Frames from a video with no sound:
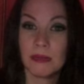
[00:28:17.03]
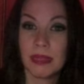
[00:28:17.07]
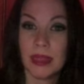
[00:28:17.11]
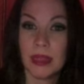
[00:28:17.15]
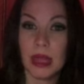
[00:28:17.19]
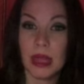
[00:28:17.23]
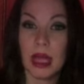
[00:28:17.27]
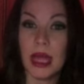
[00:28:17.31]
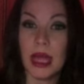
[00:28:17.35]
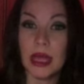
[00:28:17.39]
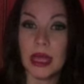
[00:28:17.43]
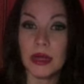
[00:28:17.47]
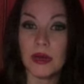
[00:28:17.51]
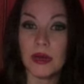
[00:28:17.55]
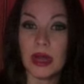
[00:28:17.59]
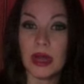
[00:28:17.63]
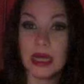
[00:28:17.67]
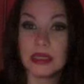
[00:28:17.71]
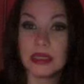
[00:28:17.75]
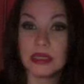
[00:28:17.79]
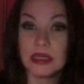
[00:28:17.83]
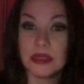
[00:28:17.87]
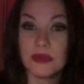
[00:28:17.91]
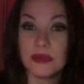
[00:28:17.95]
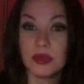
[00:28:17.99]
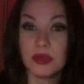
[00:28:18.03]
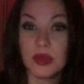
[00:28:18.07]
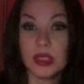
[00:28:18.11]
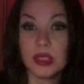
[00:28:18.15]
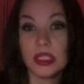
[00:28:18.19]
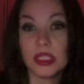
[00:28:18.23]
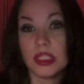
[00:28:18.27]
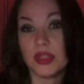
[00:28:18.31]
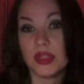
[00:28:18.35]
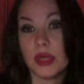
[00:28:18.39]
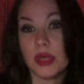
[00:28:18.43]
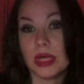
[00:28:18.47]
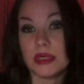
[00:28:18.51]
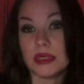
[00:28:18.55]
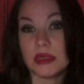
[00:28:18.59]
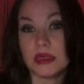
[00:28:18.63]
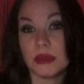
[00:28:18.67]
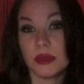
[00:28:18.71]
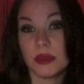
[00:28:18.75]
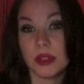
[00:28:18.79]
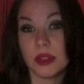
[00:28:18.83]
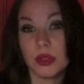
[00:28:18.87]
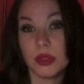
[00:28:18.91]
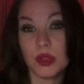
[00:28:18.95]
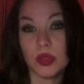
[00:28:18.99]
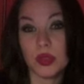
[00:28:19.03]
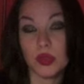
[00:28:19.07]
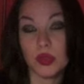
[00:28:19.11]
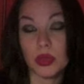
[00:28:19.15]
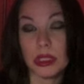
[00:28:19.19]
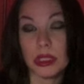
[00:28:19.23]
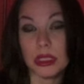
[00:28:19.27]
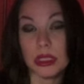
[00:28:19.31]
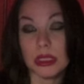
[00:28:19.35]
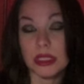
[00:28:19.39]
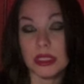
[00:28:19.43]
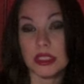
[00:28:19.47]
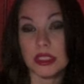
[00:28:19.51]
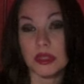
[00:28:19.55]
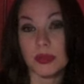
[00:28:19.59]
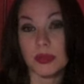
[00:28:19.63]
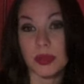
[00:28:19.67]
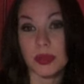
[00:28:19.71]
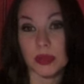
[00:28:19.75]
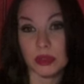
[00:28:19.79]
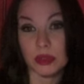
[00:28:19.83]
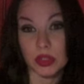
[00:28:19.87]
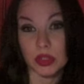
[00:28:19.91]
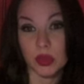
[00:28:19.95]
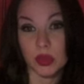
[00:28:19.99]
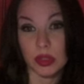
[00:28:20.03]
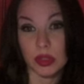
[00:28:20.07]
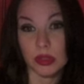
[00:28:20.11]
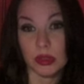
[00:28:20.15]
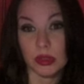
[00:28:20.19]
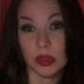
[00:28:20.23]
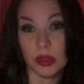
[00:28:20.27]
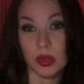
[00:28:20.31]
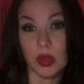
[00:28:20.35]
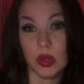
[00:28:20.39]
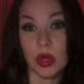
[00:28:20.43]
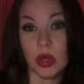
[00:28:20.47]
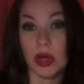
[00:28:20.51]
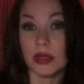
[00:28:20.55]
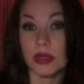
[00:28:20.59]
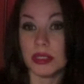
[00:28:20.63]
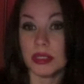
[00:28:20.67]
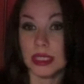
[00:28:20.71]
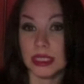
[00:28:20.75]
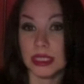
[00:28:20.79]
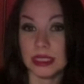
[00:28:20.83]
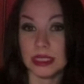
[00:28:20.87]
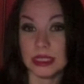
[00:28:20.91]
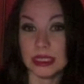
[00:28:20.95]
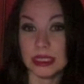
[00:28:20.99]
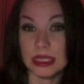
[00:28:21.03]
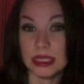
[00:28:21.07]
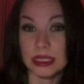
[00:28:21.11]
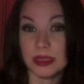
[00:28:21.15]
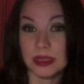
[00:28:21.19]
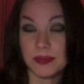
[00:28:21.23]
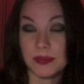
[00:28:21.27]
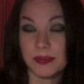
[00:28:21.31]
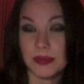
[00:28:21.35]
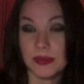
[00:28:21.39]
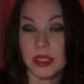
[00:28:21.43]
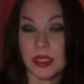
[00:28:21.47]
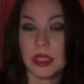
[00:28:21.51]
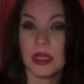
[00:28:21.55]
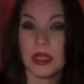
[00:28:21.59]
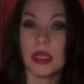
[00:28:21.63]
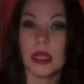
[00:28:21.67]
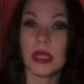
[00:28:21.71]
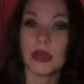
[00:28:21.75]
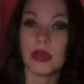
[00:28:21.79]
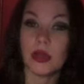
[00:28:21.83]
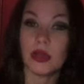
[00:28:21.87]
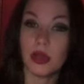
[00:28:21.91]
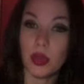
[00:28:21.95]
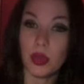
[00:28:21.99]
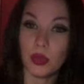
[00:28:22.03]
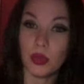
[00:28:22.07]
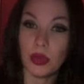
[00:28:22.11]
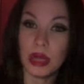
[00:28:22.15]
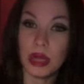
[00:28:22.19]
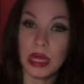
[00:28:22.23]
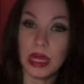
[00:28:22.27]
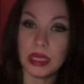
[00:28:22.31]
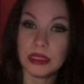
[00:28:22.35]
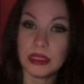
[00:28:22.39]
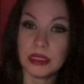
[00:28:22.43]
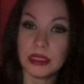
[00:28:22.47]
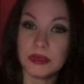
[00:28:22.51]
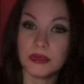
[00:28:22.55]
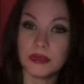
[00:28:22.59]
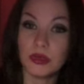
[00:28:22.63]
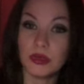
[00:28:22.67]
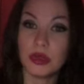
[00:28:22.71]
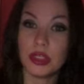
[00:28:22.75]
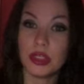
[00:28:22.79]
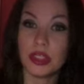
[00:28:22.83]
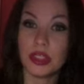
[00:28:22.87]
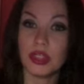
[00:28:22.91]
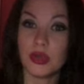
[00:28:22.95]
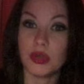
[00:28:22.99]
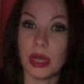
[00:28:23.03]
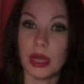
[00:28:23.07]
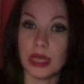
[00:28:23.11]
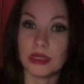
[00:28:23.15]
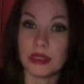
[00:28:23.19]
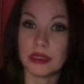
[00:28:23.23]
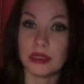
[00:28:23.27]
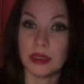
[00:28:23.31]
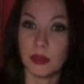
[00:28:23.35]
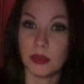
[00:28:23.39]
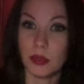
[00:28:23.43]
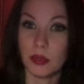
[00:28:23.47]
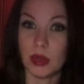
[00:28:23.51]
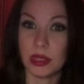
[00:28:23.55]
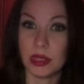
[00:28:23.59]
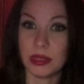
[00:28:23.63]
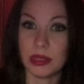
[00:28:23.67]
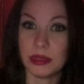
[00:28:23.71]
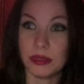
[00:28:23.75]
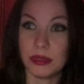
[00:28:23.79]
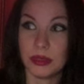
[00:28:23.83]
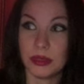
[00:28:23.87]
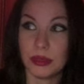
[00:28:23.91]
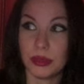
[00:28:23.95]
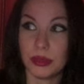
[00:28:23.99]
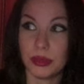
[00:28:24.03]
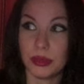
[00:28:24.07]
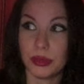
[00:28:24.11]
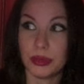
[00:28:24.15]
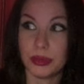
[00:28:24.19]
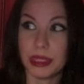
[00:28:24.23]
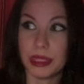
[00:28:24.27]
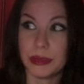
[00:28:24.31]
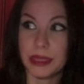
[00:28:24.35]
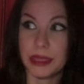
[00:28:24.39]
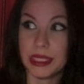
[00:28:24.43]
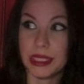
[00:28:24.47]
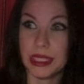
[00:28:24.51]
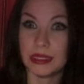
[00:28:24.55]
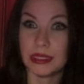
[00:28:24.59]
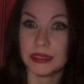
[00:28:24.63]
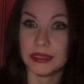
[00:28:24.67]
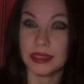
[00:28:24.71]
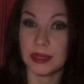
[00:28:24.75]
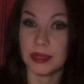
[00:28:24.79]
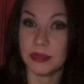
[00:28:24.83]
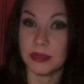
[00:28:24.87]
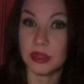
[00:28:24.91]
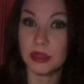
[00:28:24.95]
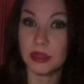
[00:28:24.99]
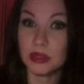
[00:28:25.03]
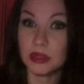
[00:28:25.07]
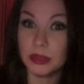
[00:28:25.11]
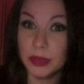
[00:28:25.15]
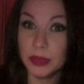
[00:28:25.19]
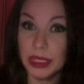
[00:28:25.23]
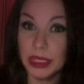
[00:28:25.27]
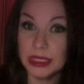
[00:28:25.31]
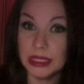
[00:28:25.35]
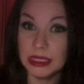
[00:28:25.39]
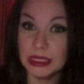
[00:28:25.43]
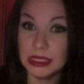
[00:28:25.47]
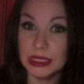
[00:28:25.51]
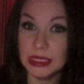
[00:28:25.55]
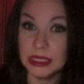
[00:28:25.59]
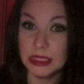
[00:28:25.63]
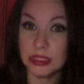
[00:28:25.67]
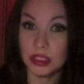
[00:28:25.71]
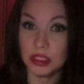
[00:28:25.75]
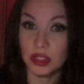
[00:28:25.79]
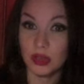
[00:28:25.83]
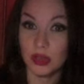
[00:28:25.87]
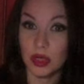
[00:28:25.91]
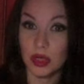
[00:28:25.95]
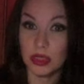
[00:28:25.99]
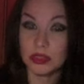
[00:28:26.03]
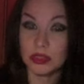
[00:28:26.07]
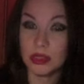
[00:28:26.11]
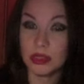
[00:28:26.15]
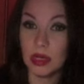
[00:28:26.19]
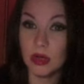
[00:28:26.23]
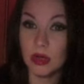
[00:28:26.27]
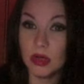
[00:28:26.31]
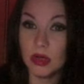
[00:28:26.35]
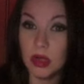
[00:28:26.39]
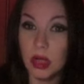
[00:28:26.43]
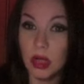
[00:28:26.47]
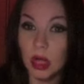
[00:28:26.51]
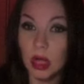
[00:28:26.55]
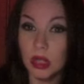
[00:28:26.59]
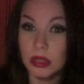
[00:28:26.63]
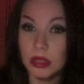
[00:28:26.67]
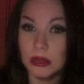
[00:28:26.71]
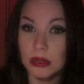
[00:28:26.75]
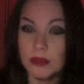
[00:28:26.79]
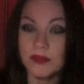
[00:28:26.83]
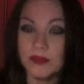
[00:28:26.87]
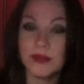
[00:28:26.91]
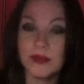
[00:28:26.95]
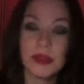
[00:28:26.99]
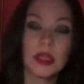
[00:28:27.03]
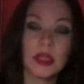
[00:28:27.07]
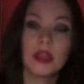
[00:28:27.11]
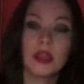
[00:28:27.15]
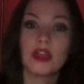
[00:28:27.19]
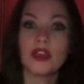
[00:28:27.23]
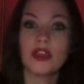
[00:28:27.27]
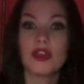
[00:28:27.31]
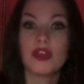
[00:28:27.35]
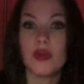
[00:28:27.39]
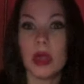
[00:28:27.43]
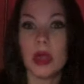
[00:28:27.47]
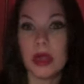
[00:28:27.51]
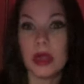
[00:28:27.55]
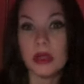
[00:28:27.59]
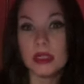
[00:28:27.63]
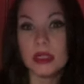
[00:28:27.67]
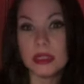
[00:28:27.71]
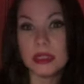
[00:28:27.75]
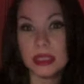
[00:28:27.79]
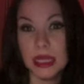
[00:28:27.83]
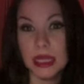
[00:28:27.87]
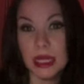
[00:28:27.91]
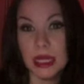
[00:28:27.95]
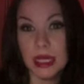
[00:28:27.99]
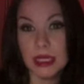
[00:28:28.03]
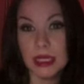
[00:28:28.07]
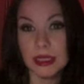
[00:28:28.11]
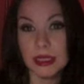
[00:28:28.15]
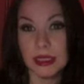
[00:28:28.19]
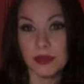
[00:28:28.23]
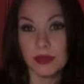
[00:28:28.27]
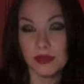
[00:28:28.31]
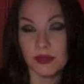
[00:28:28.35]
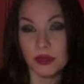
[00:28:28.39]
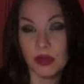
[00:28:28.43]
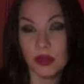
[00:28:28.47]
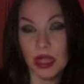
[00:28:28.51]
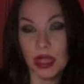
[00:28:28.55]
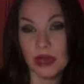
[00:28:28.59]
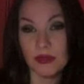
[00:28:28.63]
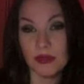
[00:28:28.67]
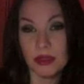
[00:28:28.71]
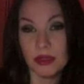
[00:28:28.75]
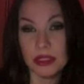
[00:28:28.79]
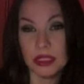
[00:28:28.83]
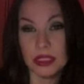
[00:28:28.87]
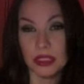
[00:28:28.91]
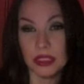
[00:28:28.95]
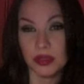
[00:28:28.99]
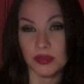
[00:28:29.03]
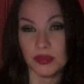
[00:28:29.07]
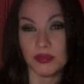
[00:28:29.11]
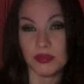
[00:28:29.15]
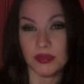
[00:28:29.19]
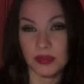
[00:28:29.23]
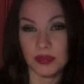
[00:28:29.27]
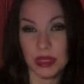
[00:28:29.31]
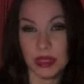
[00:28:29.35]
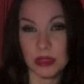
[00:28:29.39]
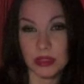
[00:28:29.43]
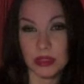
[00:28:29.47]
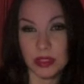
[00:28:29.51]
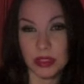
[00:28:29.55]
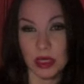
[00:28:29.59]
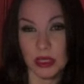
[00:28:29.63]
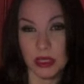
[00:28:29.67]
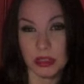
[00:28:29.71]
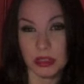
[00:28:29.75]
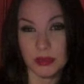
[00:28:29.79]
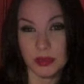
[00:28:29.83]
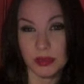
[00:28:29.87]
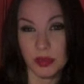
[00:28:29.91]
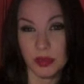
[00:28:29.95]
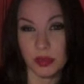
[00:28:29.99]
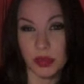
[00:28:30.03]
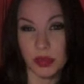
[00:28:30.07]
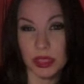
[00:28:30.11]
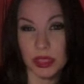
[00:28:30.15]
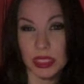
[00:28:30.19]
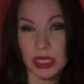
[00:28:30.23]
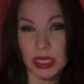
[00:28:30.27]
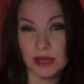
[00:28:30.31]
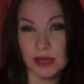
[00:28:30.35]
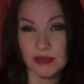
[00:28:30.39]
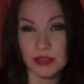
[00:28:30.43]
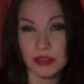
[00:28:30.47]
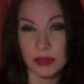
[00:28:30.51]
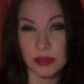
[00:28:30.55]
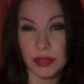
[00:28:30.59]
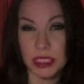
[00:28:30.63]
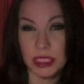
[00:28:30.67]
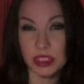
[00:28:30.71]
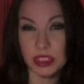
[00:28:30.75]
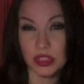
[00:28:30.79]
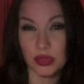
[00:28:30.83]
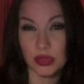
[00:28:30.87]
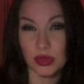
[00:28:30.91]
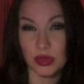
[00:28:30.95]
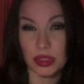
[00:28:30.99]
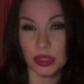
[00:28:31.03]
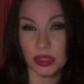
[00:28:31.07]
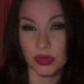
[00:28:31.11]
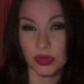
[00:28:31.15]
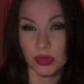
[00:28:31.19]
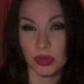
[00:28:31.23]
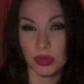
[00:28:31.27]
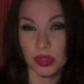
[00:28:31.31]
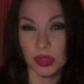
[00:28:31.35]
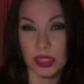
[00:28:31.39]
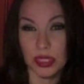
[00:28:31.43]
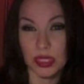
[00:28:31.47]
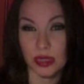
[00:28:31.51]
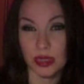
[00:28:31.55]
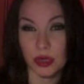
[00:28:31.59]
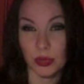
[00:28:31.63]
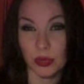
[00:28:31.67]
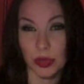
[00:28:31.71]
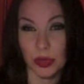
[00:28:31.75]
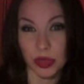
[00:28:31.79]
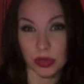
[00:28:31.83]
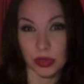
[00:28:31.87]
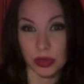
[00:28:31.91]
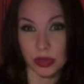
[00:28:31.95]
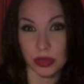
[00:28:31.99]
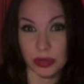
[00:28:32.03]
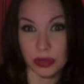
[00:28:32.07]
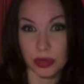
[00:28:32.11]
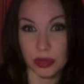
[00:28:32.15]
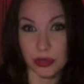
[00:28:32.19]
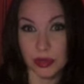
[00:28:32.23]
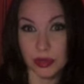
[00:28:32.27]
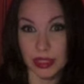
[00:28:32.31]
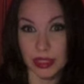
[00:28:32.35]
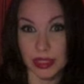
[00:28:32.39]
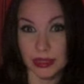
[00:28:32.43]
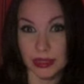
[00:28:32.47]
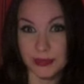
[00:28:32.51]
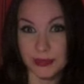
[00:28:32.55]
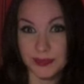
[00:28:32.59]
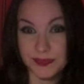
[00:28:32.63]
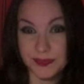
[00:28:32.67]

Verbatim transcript: higher octave, you can attract someone who's really spiritual or artistic. At a lower octave, you could attract someone who maybe has chemical dependencies, drugs, alcohol. So I always say that if you have this in your fifth house cusp, you really have to make sure that you're looking at your partner clearly